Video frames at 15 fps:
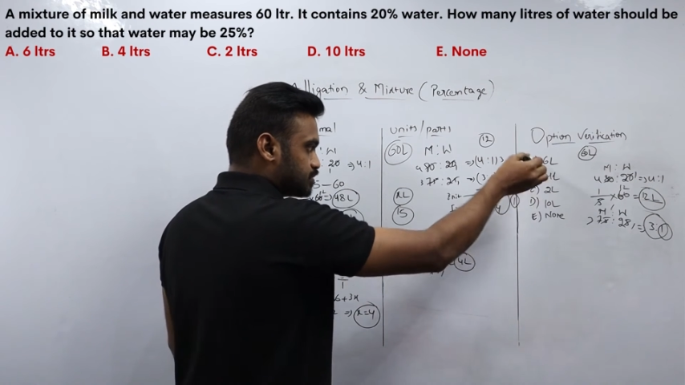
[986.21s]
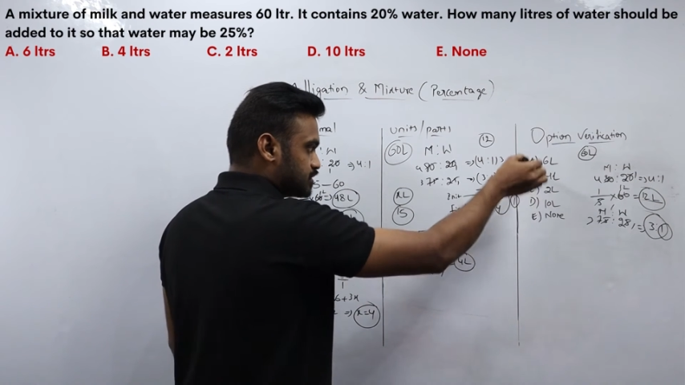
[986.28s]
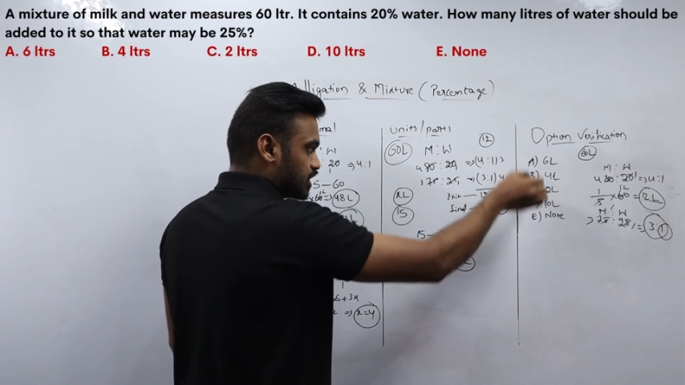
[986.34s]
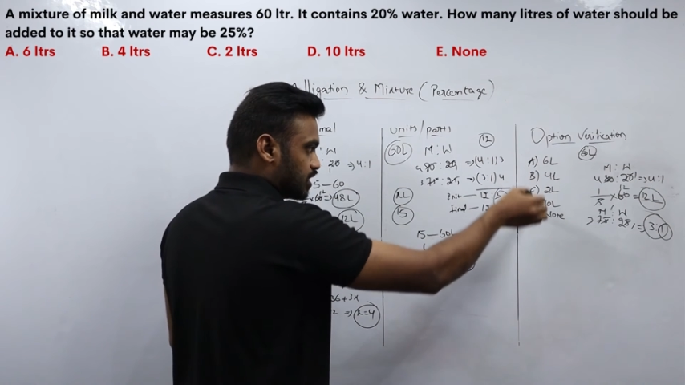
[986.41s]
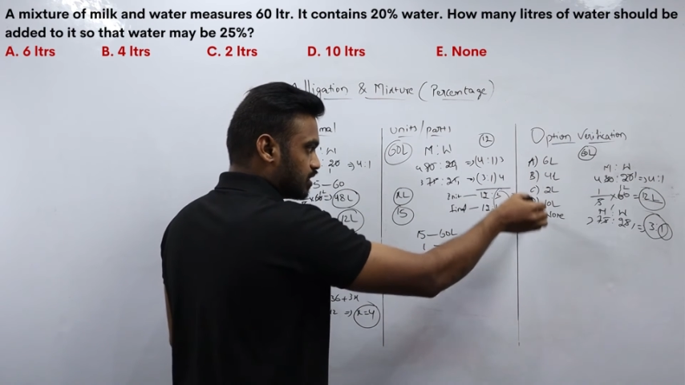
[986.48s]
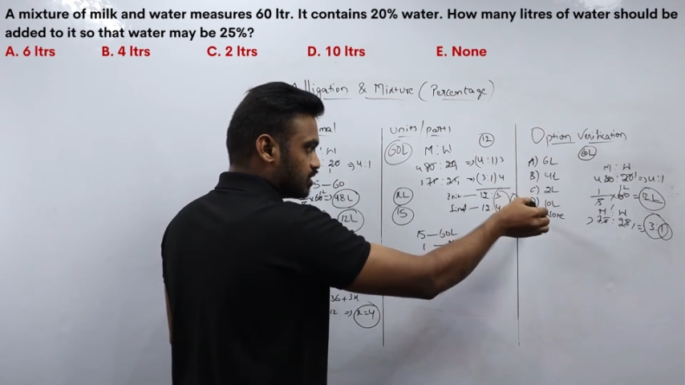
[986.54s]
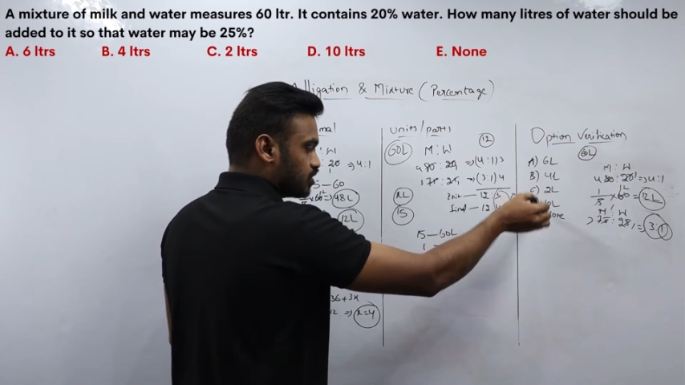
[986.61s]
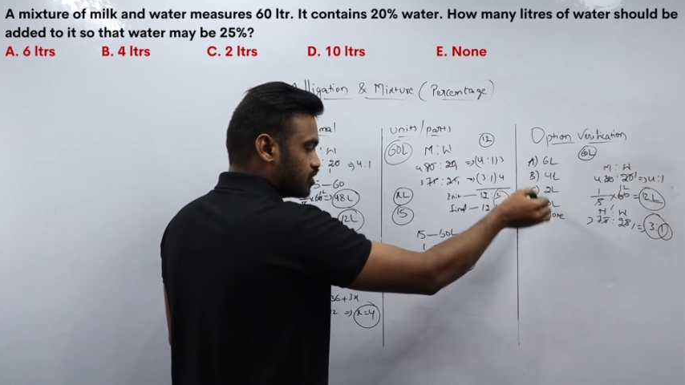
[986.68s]

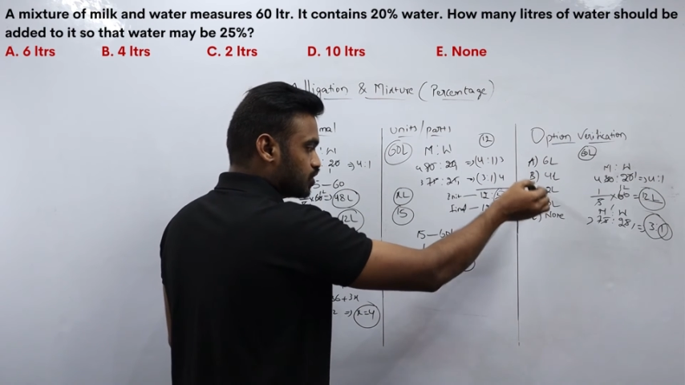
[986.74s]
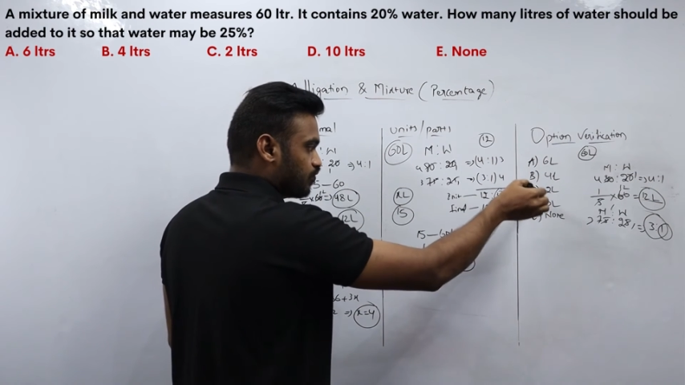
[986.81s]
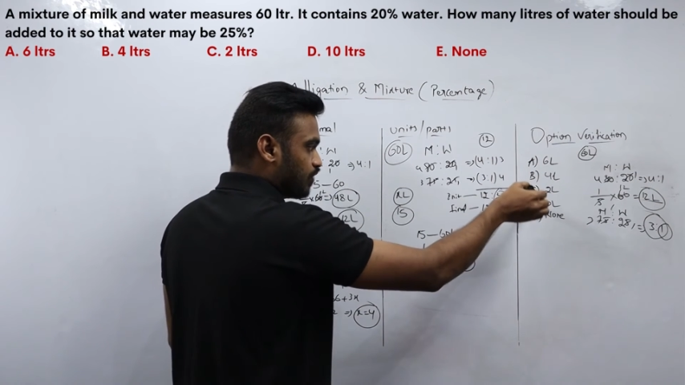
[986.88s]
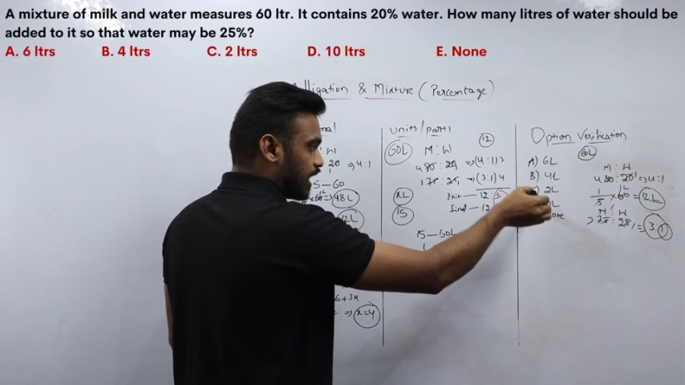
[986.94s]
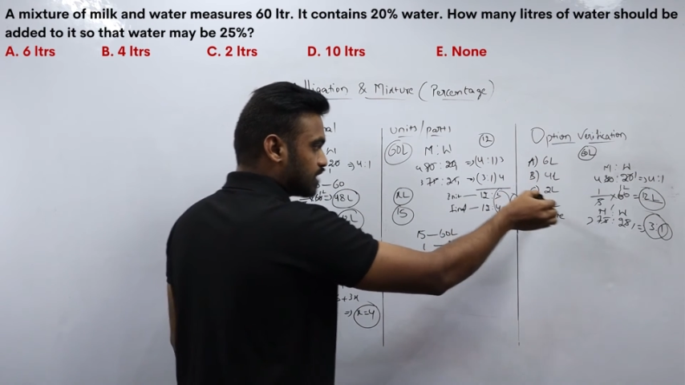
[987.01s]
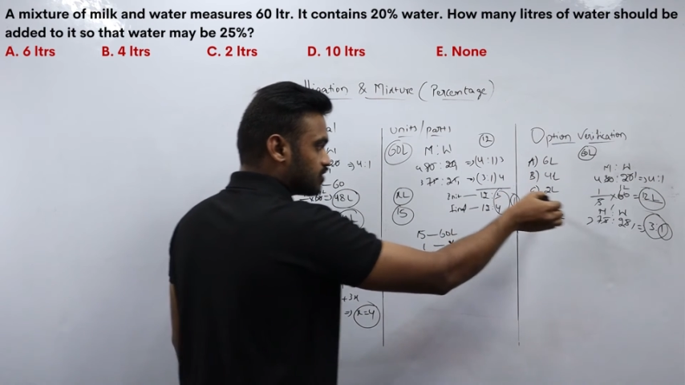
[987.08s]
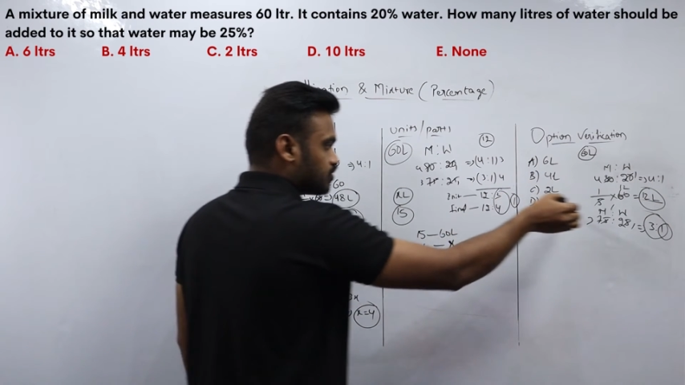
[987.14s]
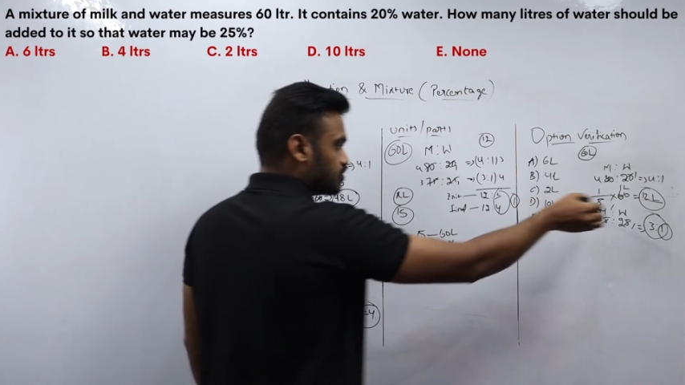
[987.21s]
option you
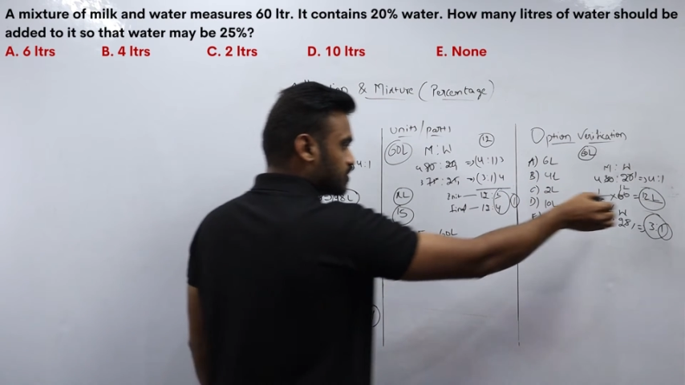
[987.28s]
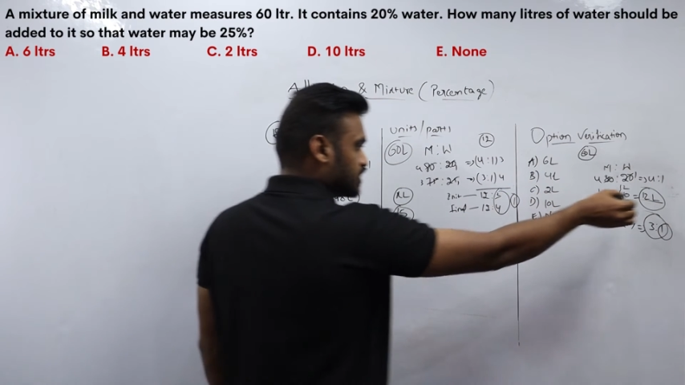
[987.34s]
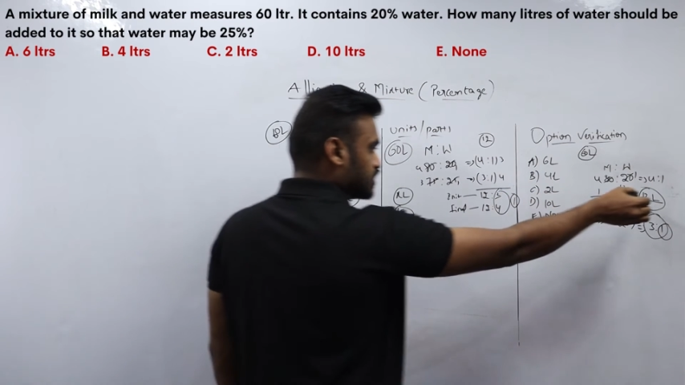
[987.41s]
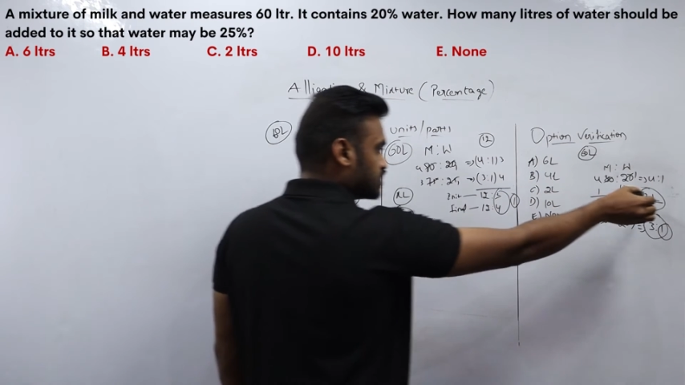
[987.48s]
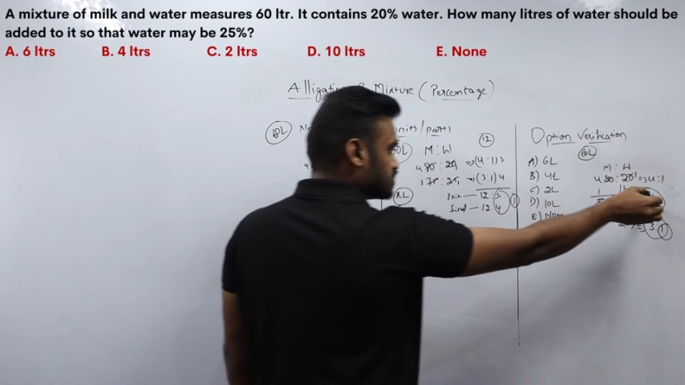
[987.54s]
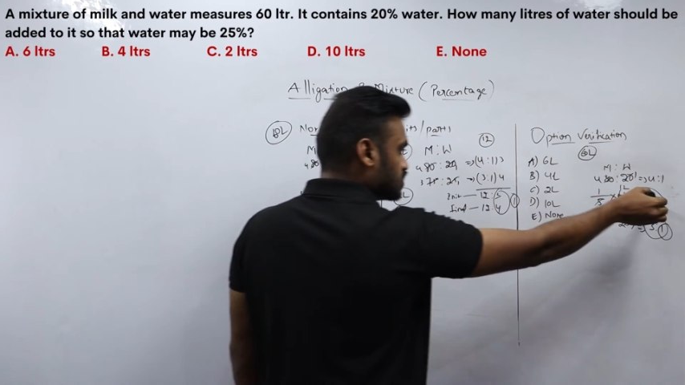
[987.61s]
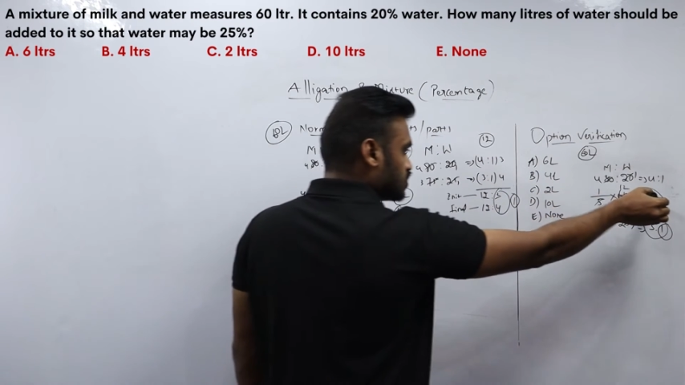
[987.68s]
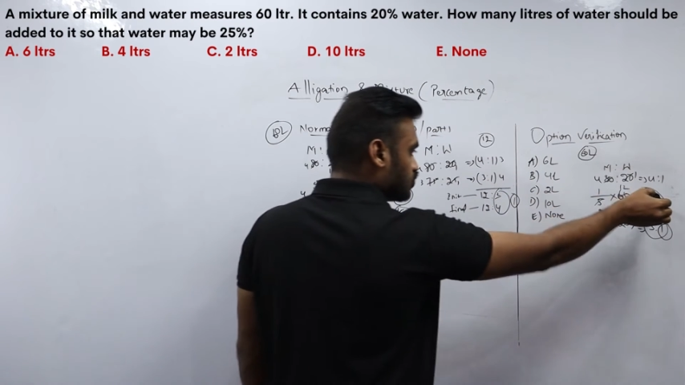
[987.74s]
add to
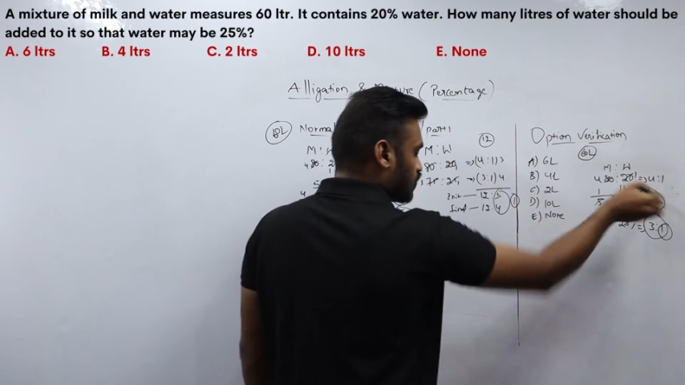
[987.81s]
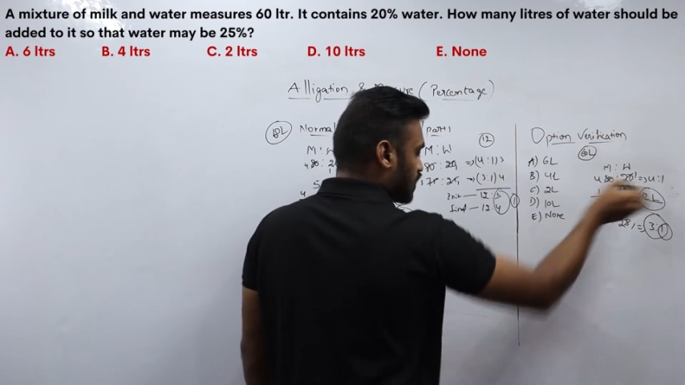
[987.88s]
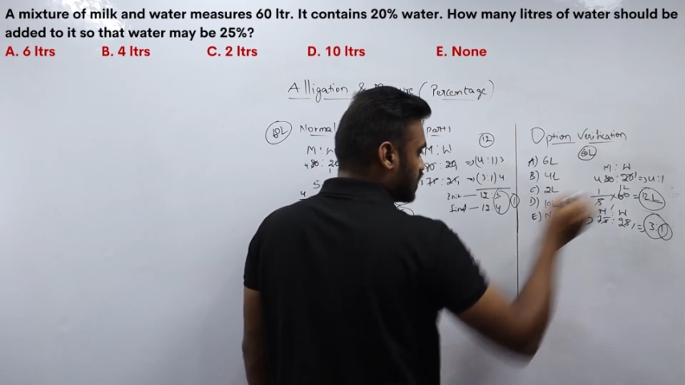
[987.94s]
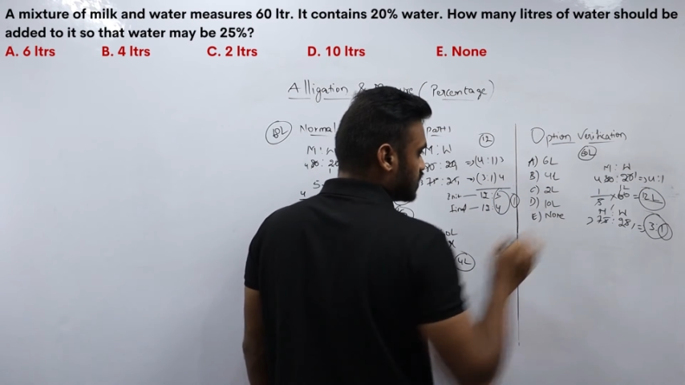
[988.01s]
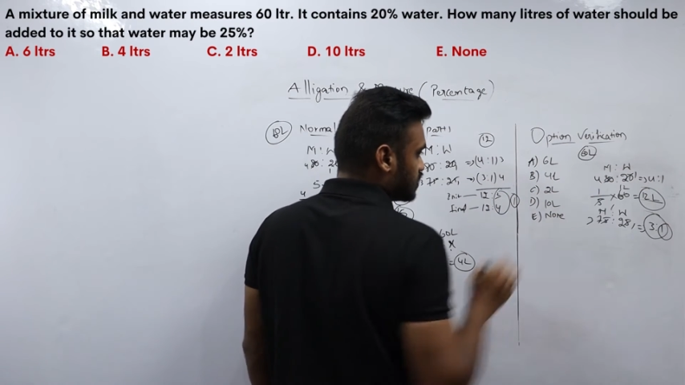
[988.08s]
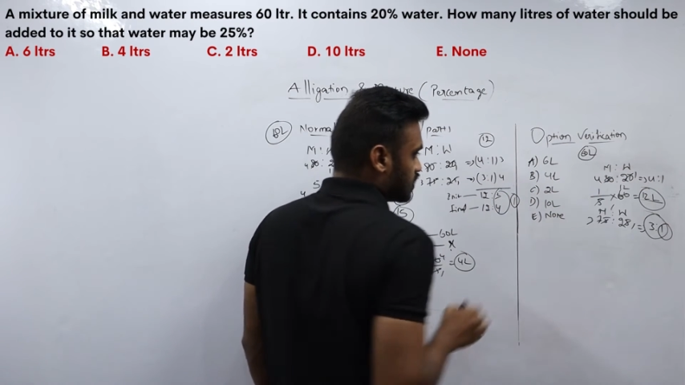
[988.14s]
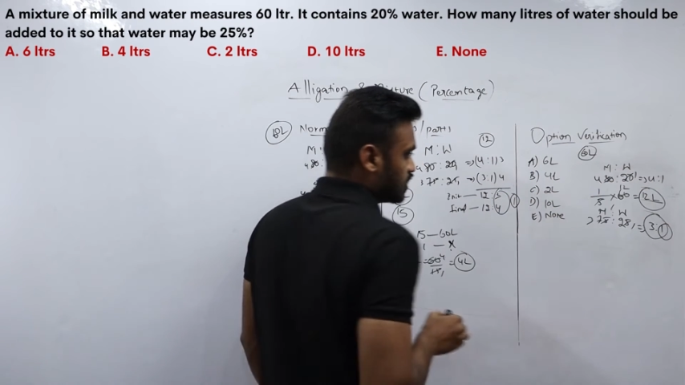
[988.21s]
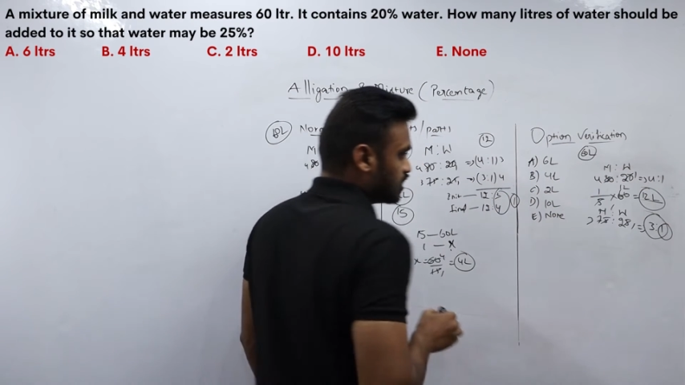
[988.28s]
this 12
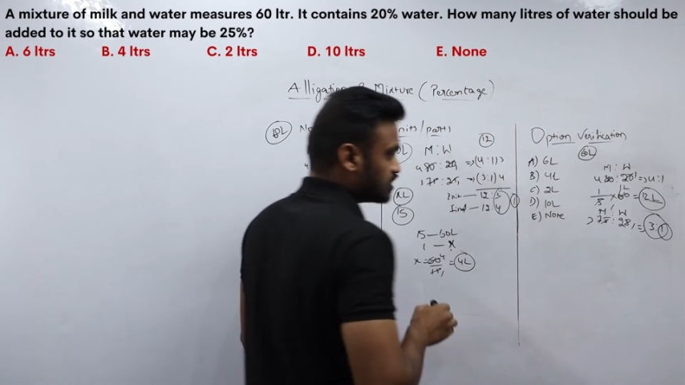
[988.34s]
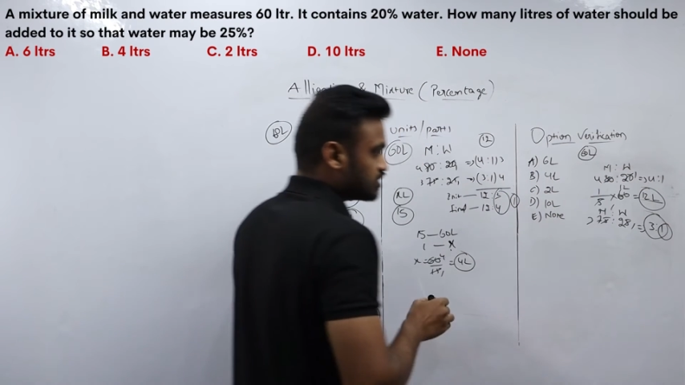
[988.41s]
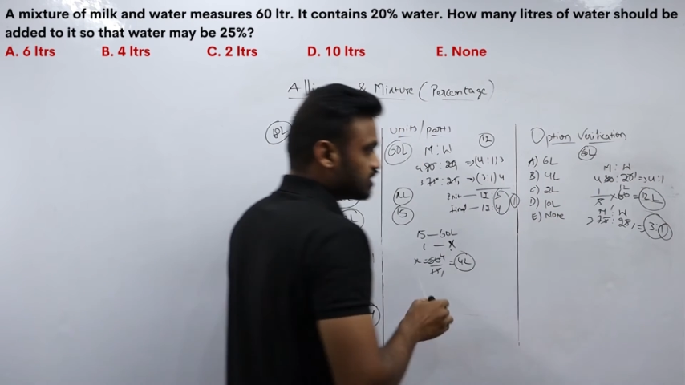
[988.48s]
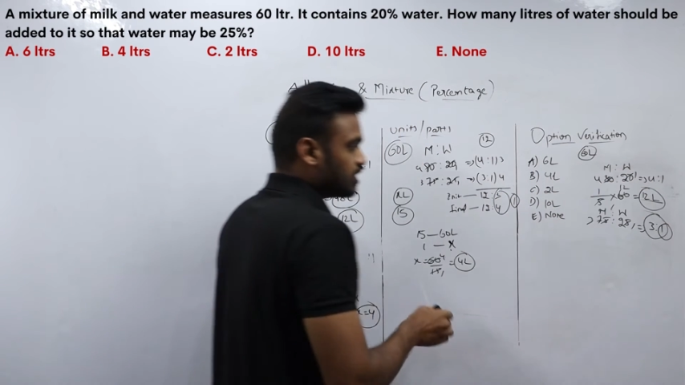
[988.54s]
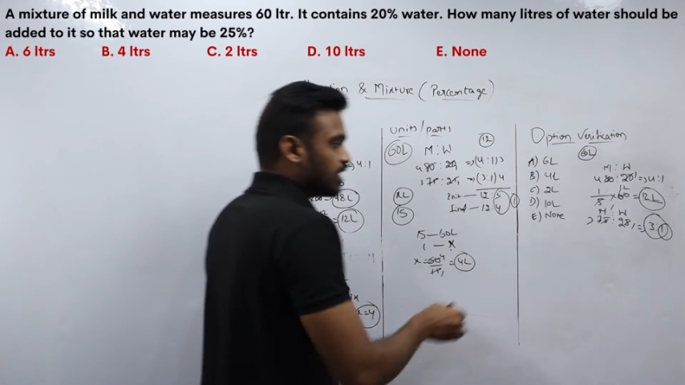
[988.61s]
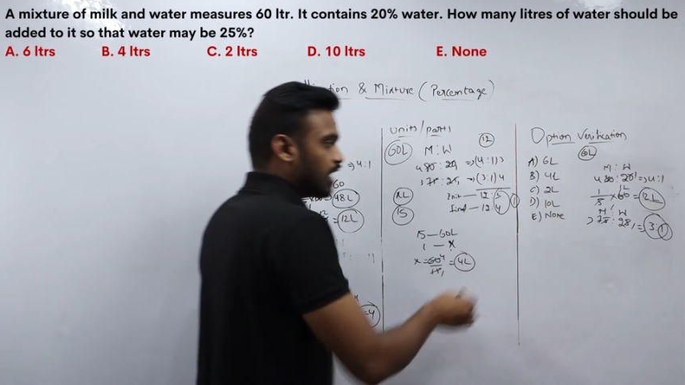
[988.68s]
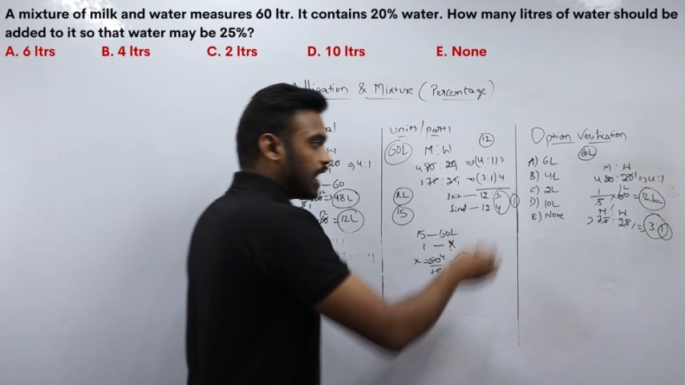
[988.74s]
liters,